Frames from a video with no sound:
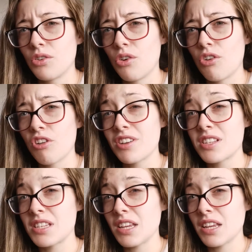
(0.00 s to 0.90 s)

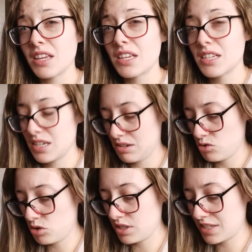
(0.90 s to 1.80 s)
greasy
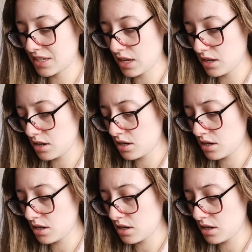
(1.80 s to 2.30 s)
on the skin,